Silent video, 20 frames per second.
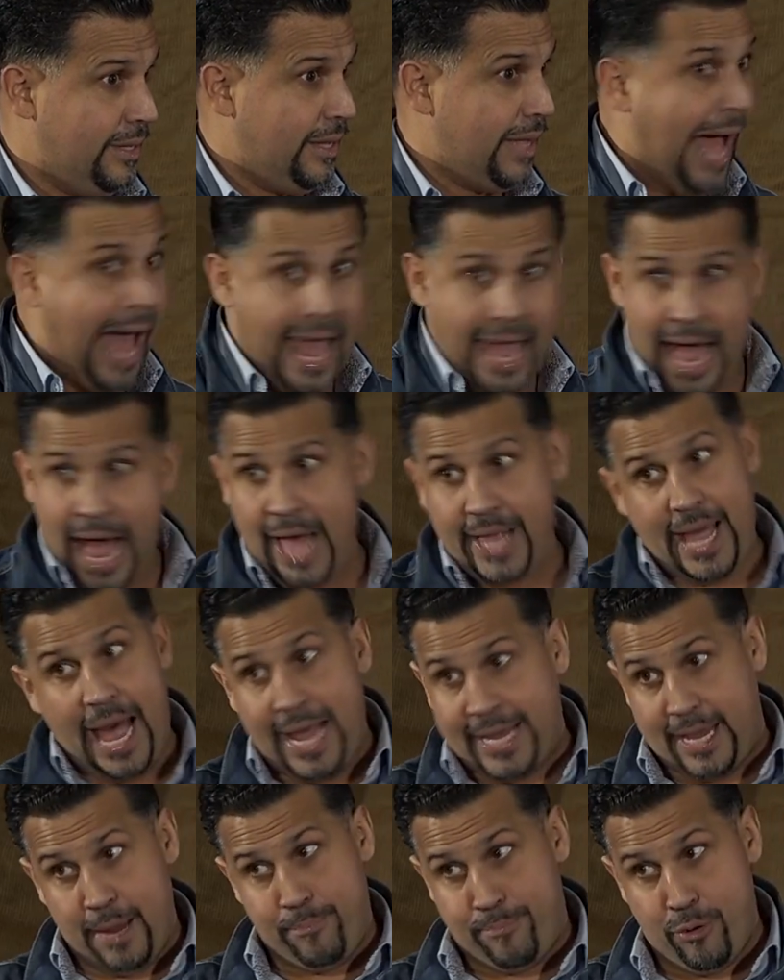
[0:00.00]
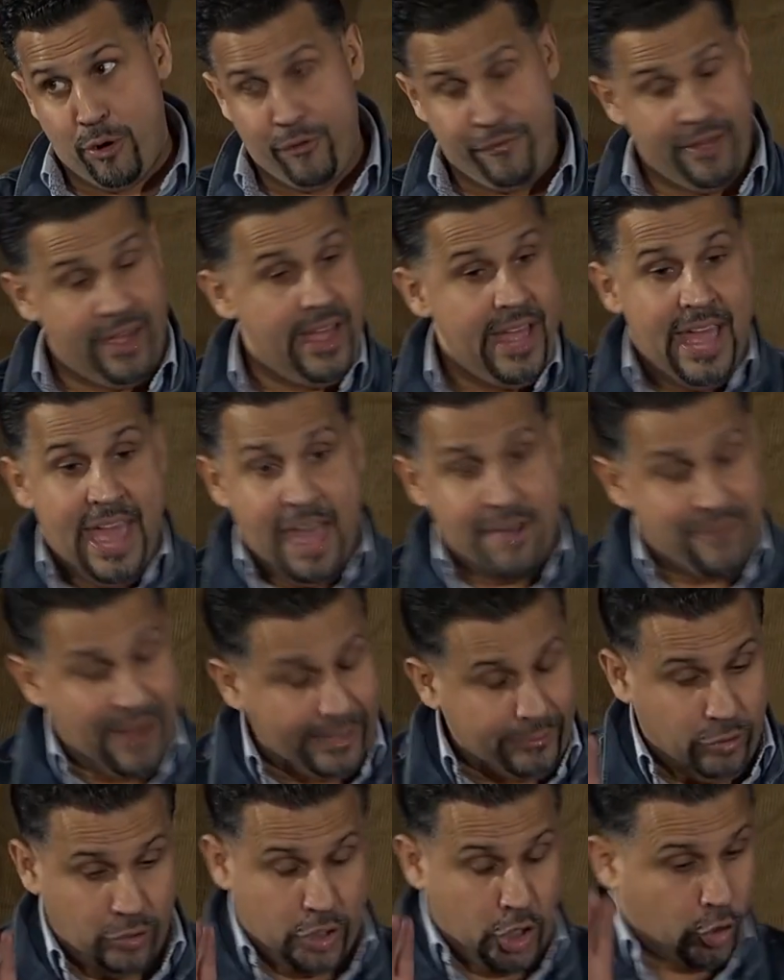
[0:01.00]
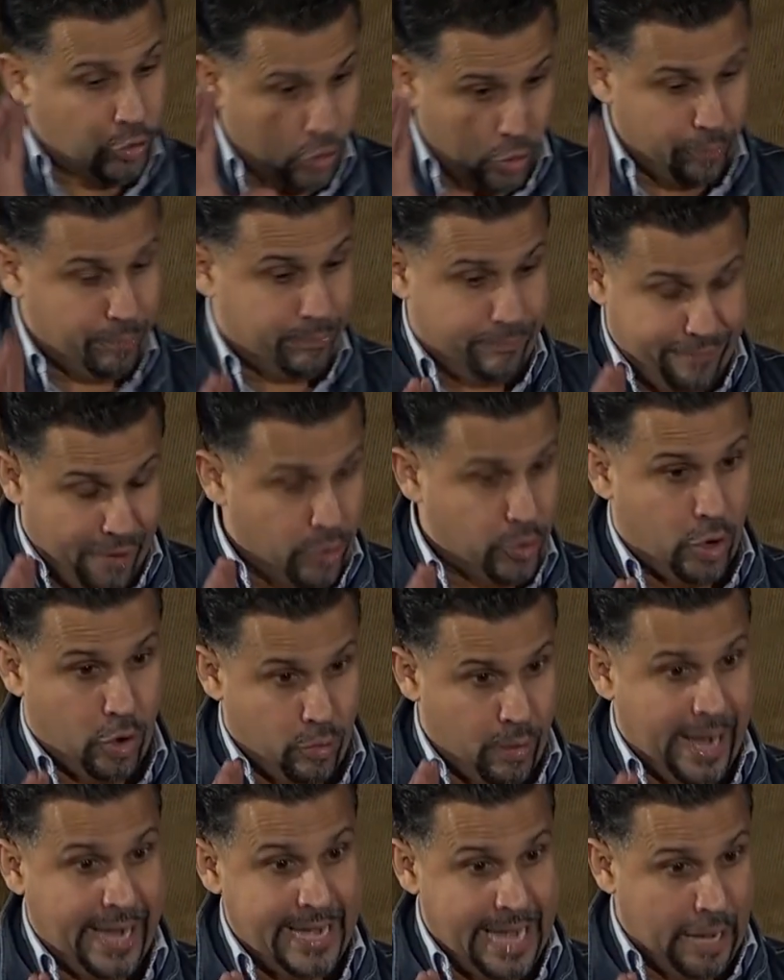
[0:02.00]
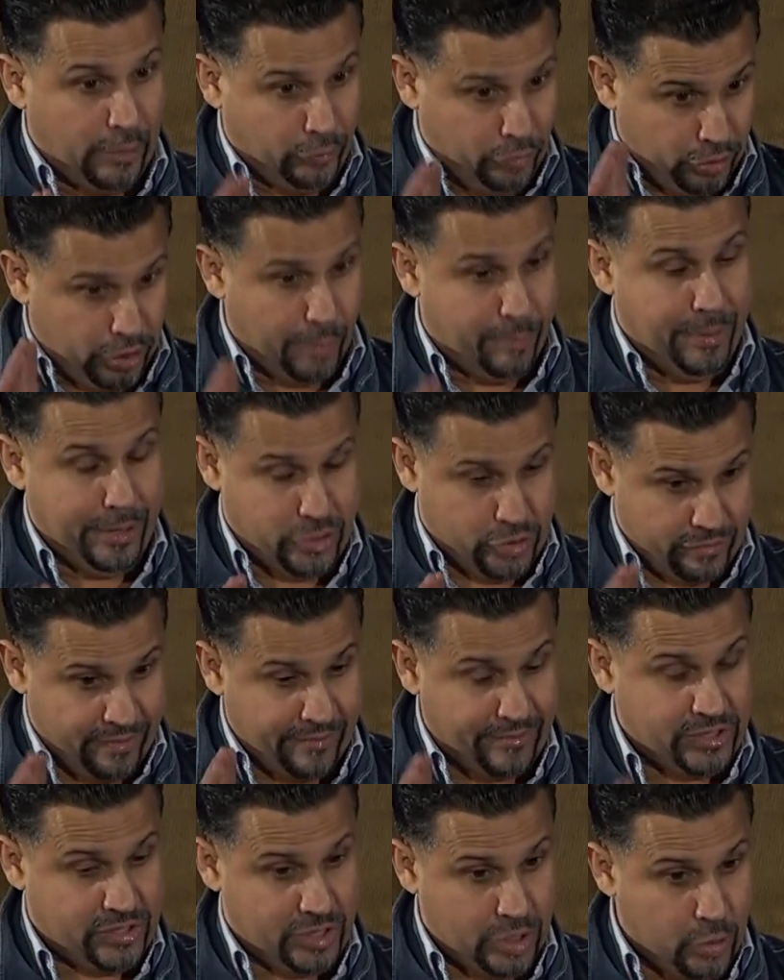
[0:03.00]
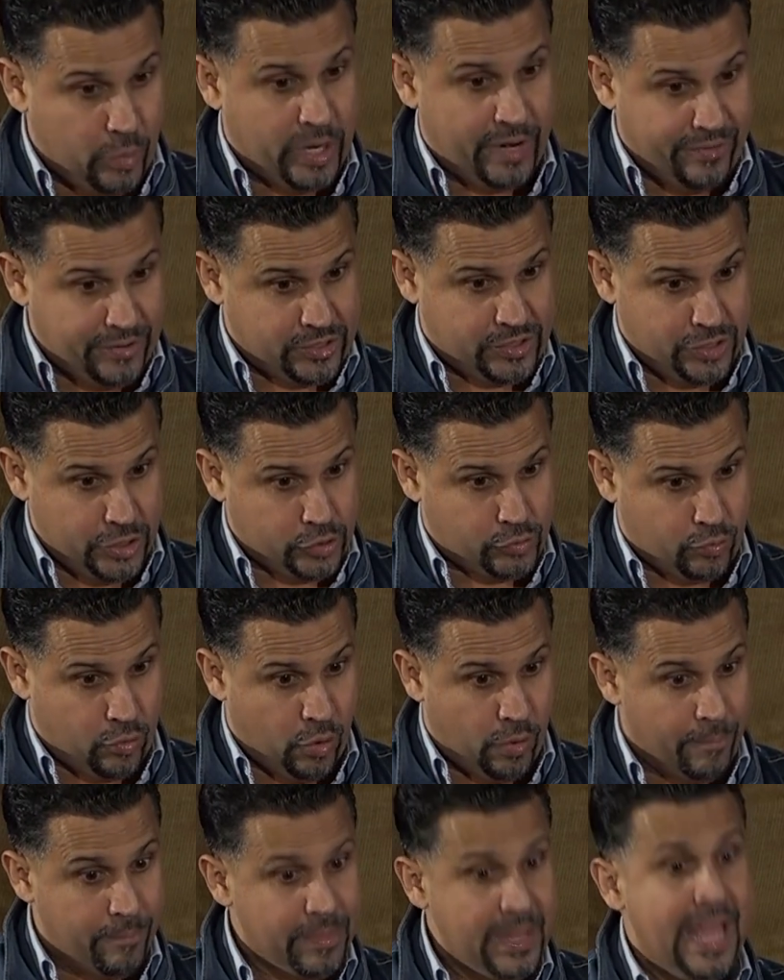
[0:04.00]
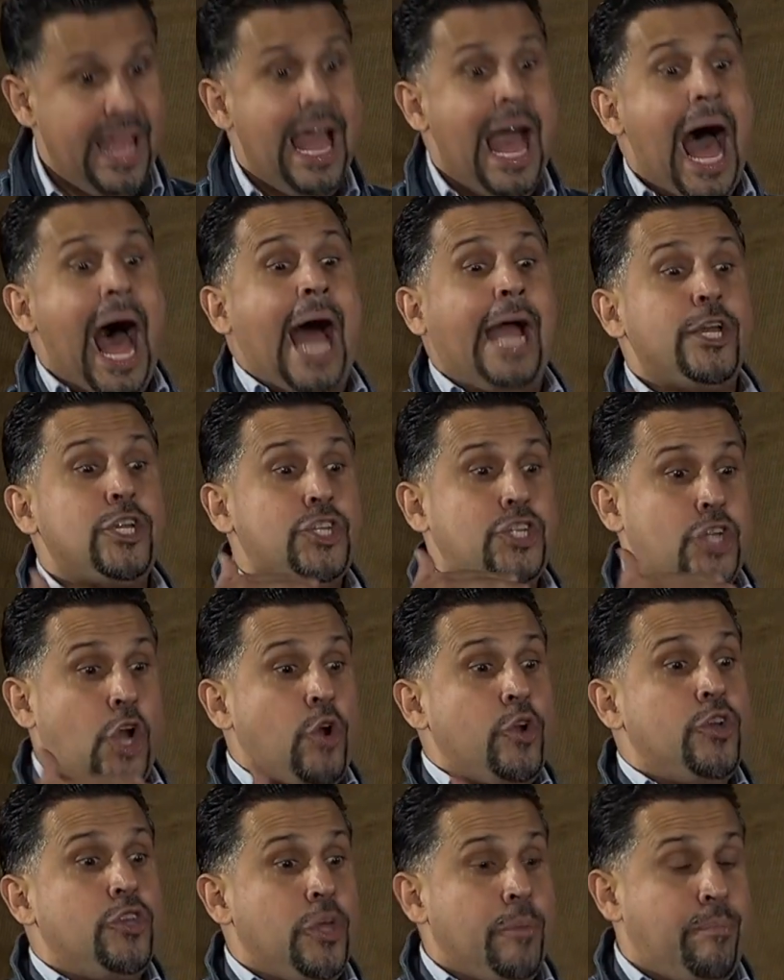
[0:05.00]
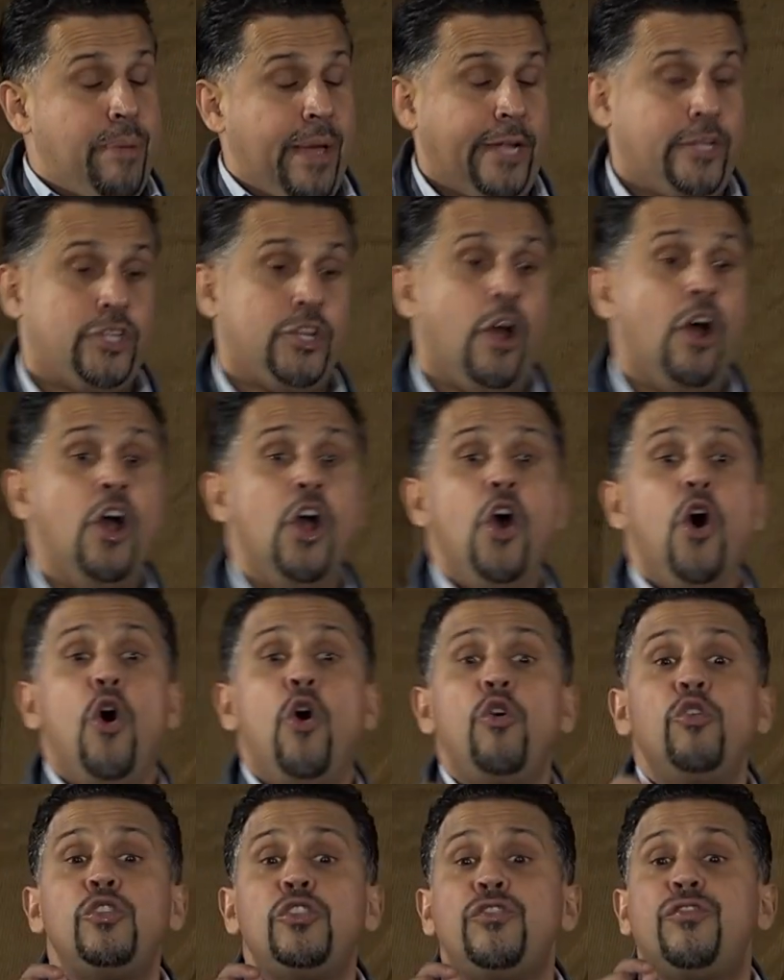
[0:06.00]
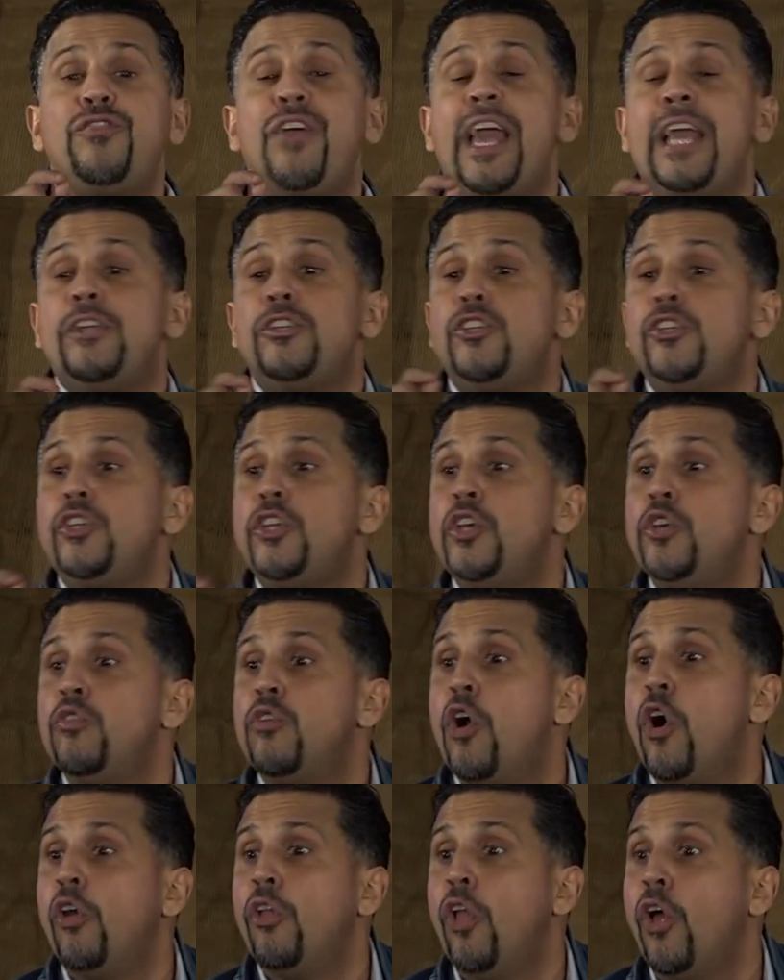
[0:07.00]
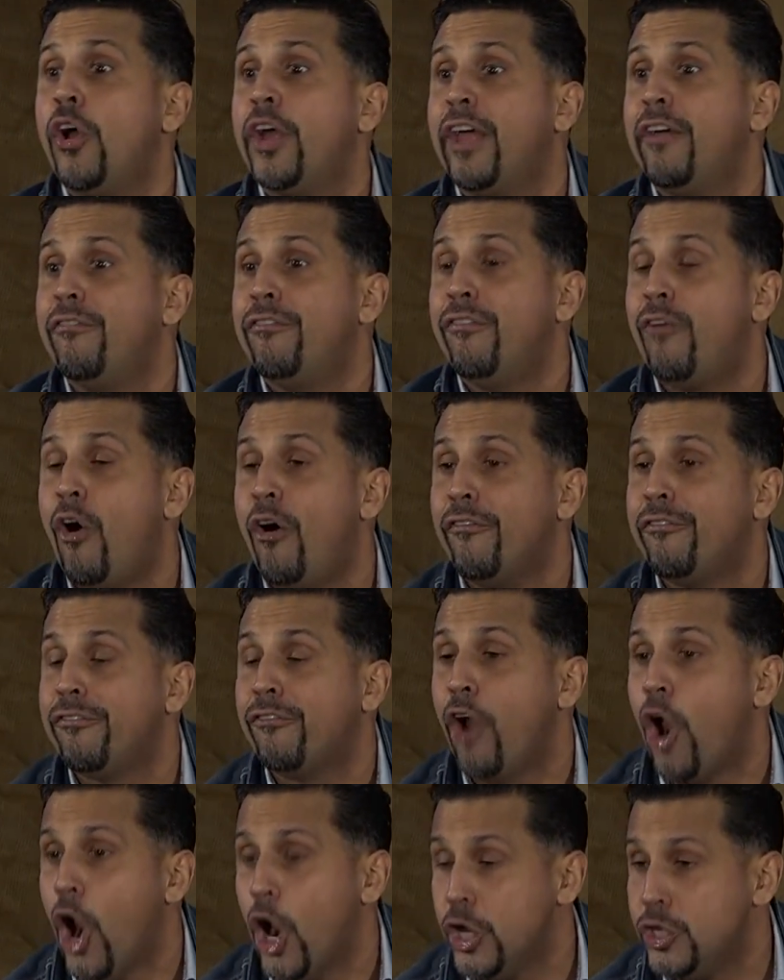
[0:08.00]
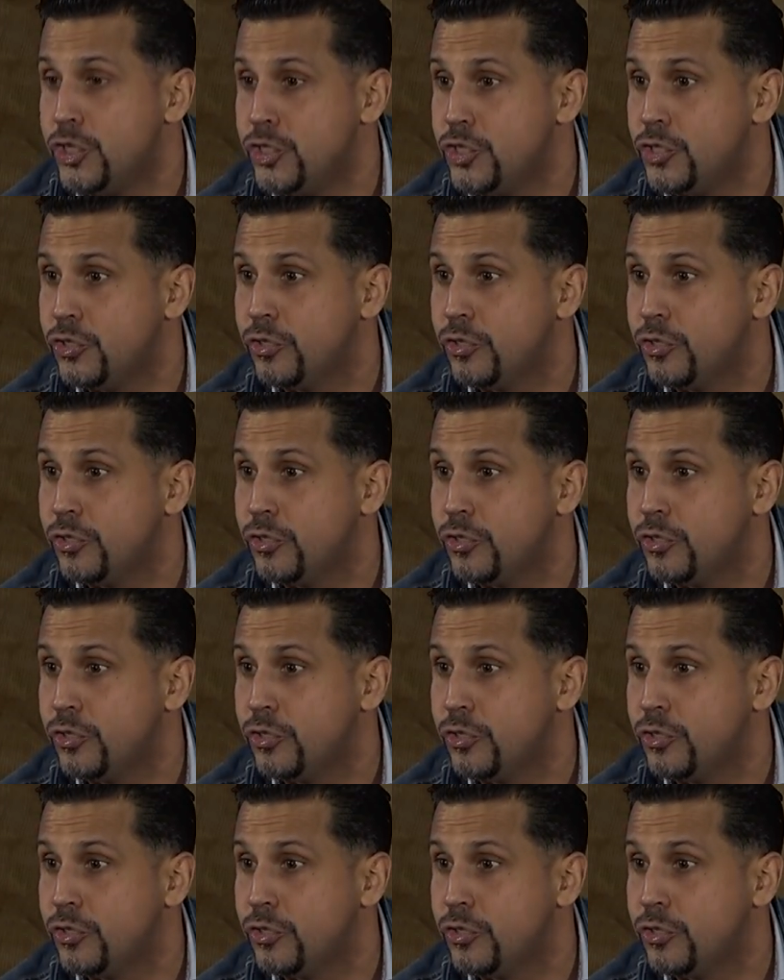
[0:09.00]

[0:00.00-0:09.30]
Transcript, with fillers: I, I, I can prove it. If I took a group photo right now, took a picture of every single one of us in this room, I show you the picture, whose face do you go looking for first?